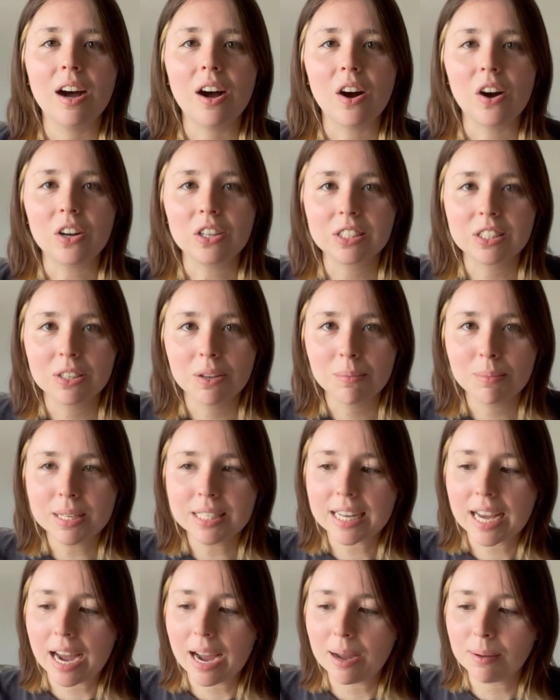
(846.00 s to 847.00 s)
also be
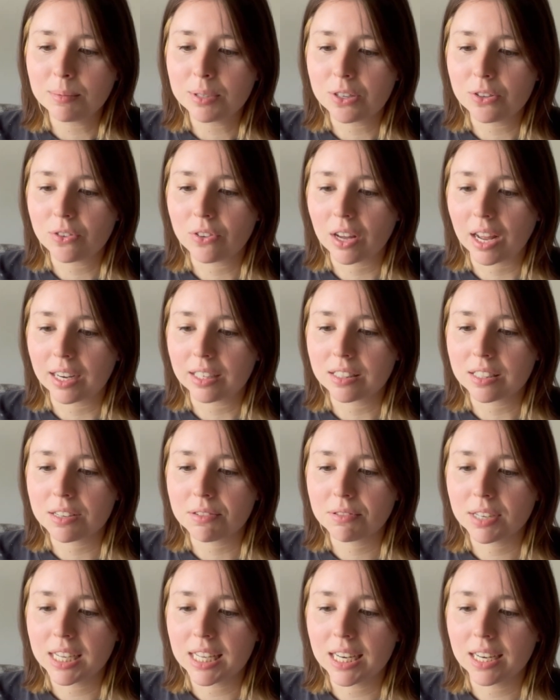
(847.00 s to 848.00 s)
time to finally
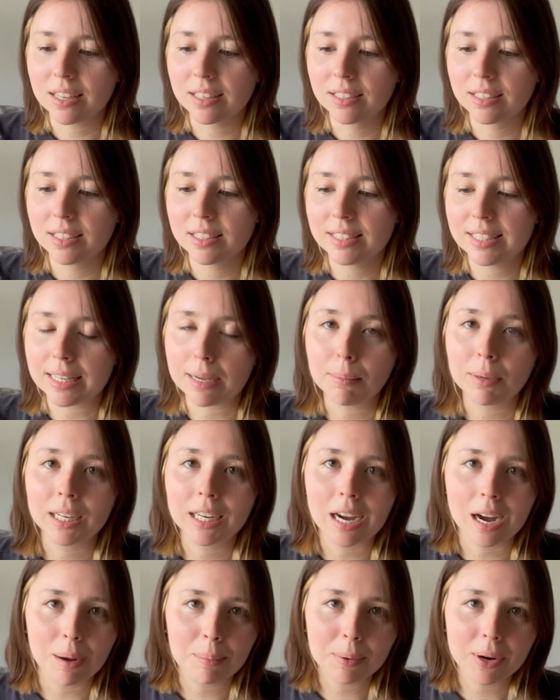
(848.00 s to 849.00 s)
read
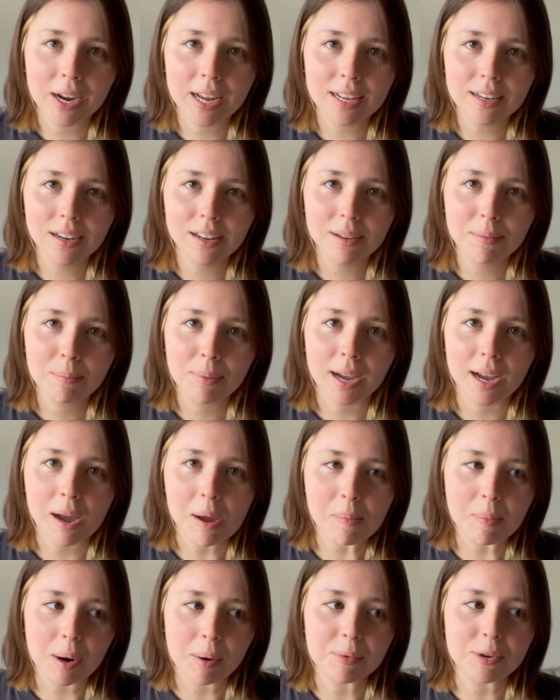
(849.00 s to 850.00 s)
Demon Copperhead
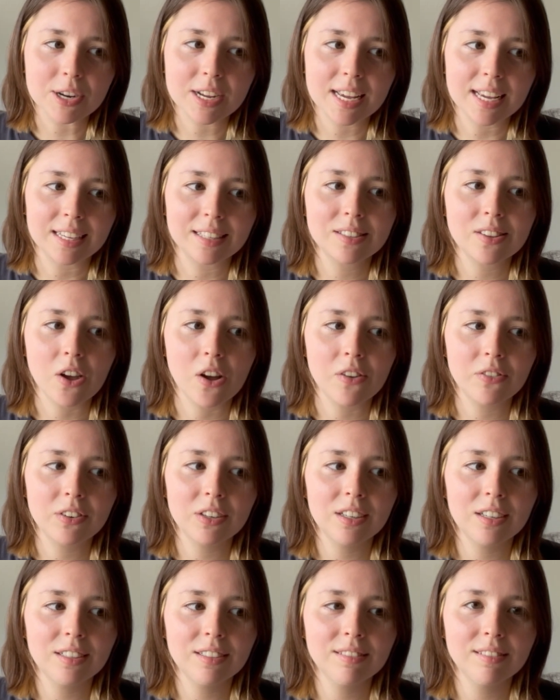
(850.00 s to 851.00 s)
by Barbara
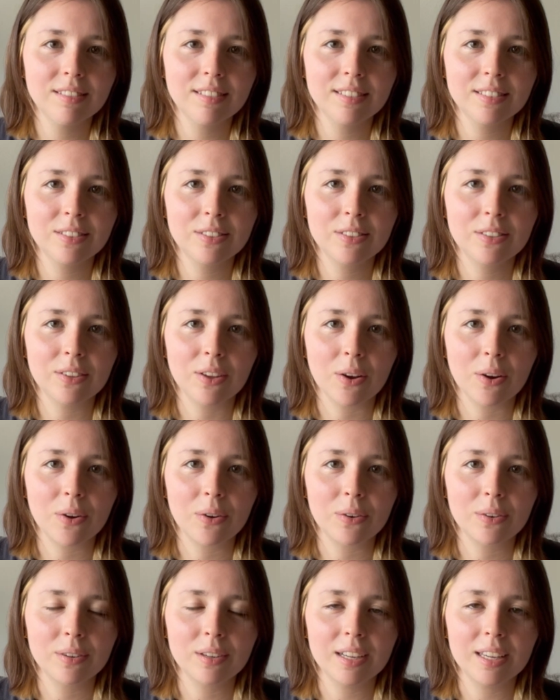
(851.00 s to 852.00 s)
Kingsolver.
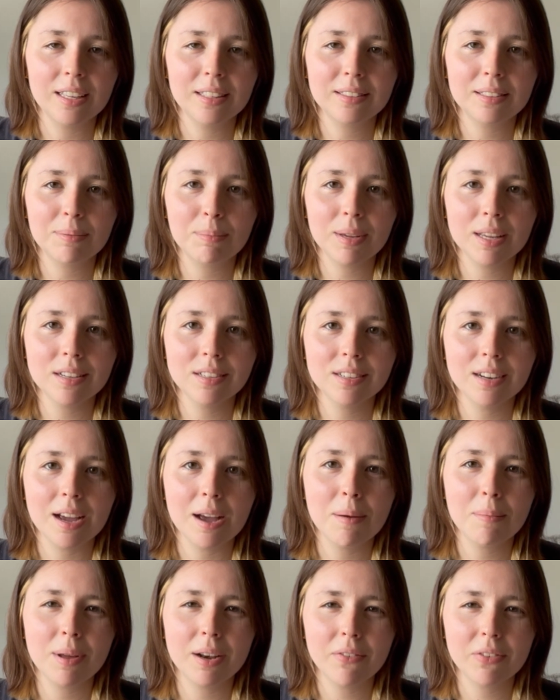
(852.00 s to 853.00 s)
So it's been
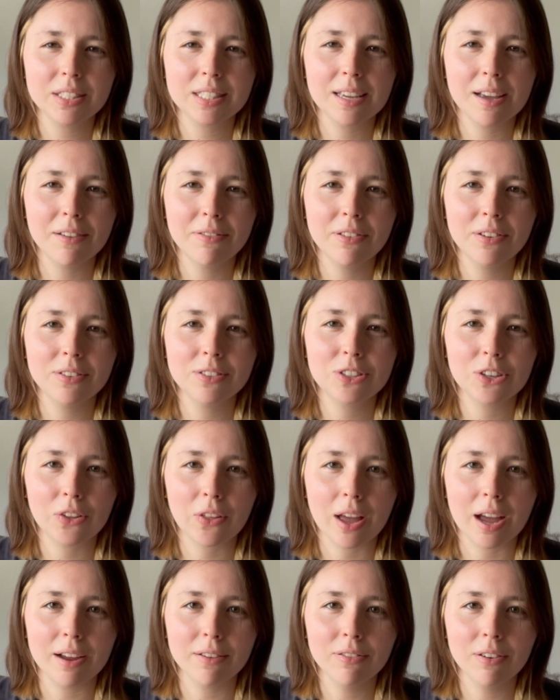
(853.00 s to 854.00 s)
a bit of a tough
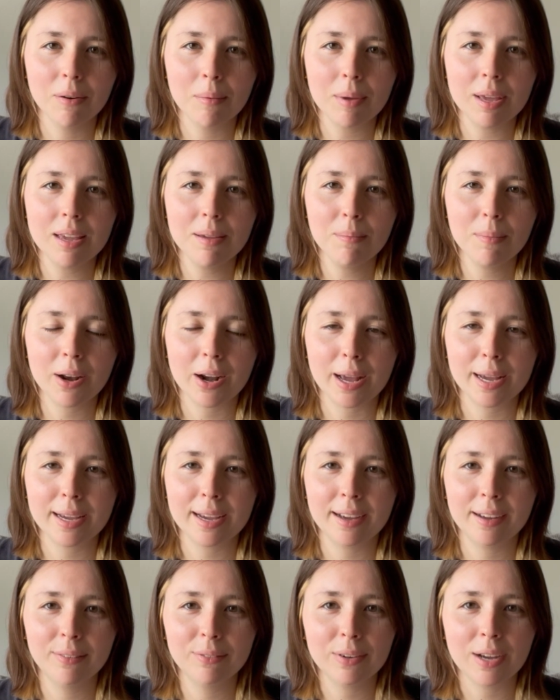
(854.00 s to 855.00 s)
July for me, but I
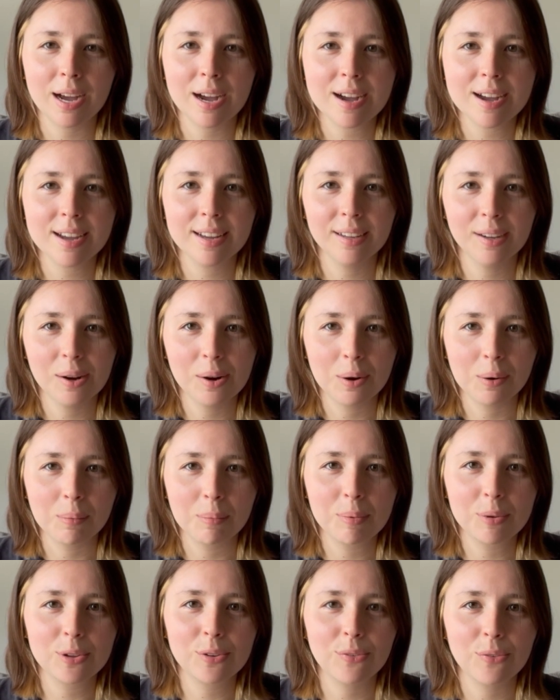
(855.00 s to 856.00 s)
have high
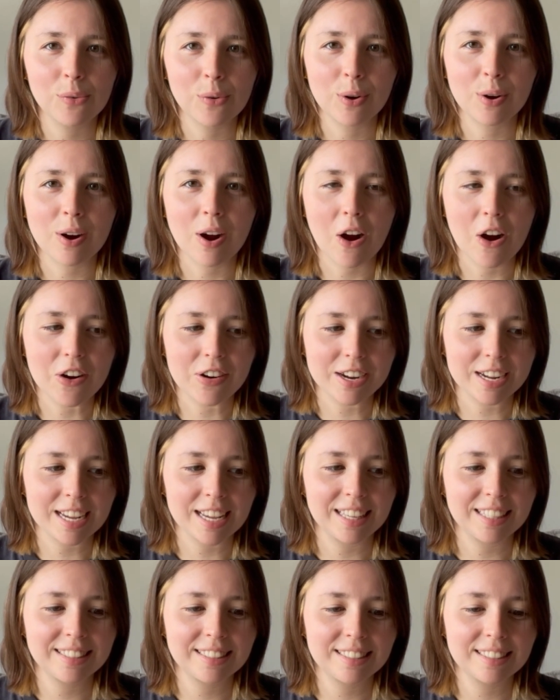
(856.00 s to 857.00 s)
hopes for
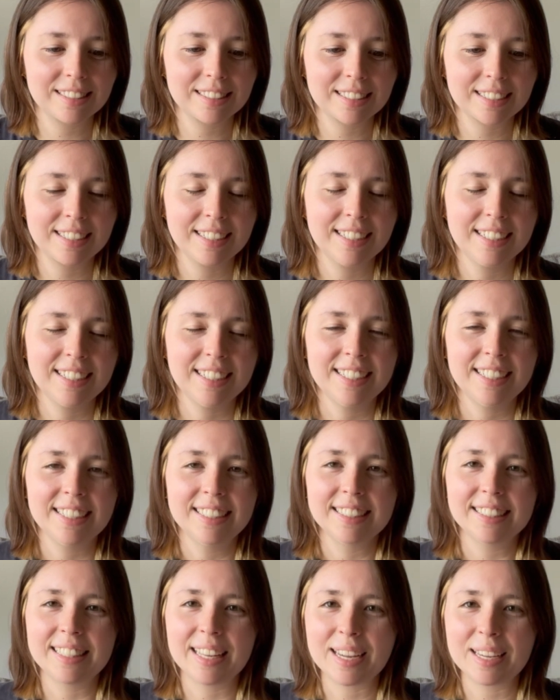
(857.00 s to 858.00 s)
August.
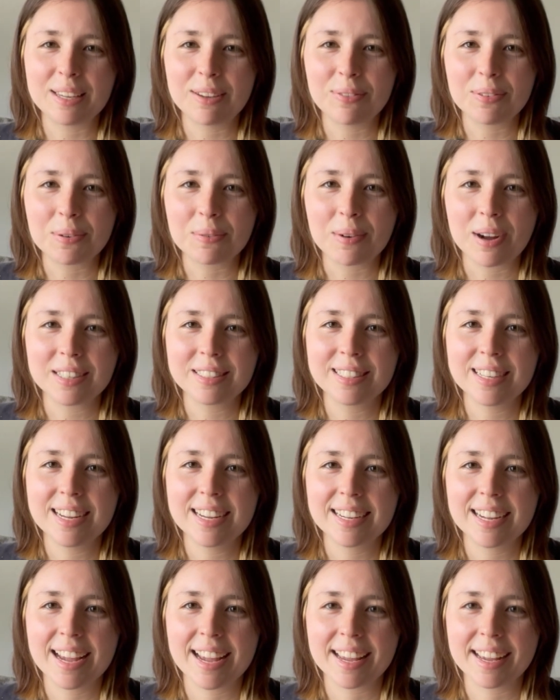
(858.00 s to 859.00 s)
Thank you for
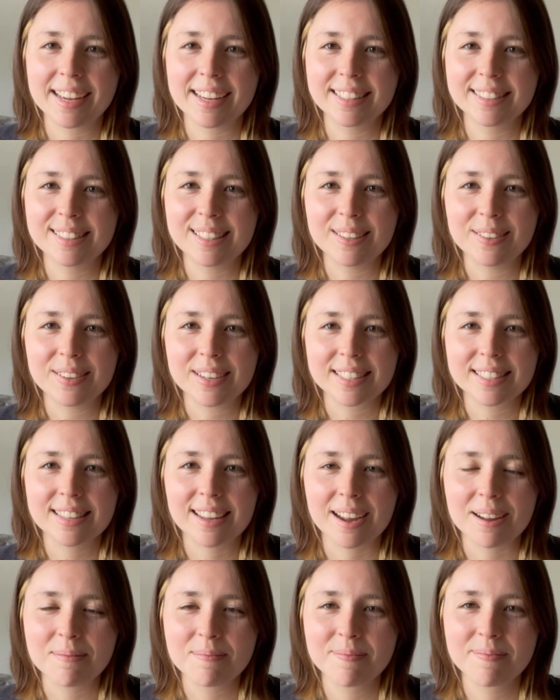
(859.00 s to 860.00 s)
watching, and see you next
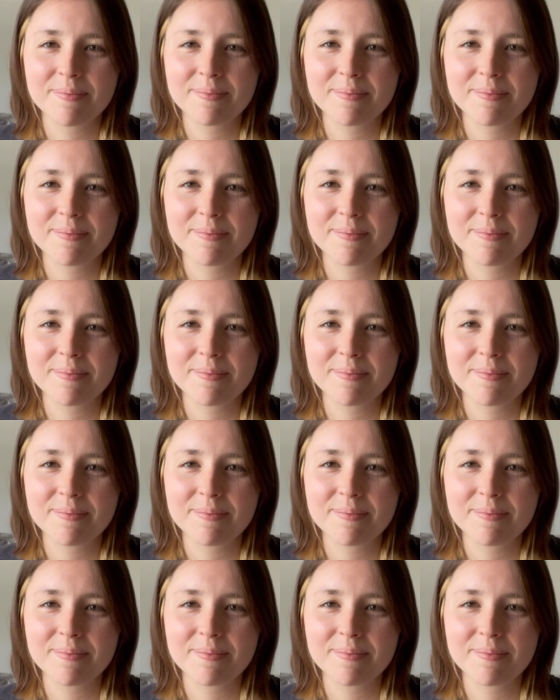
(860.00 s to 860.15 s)
time.